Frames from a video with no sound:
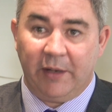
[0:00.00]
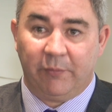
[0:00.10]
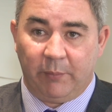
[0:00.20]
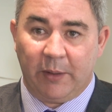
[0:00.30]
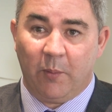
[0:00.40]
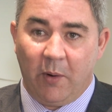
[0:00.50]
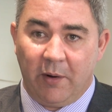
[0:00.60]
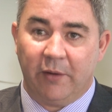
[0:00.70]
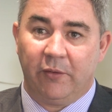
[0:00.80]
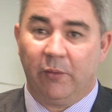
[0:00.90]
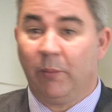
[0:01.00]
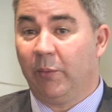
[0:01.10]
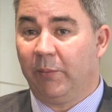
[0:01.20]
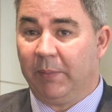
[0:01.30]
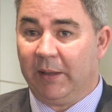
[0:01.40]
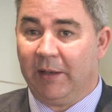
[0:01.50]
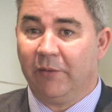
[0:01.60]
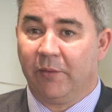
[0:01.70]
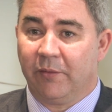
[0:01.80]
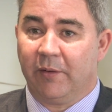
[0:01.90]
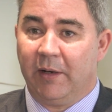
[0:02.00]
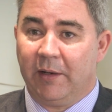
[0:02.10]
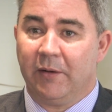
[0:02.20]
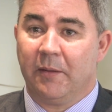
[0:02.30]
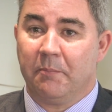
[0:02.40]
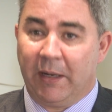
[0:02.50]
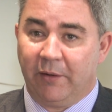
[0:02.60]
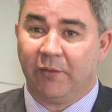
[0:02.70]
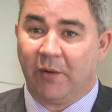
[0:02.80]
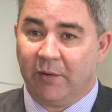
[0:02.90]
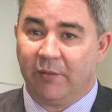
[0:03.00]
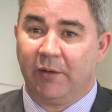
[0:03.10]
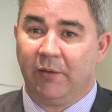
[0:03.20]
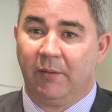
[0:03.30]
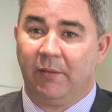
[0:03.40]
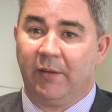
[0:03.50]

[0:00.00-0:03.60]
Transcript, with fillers: if required, you would be interested in monetising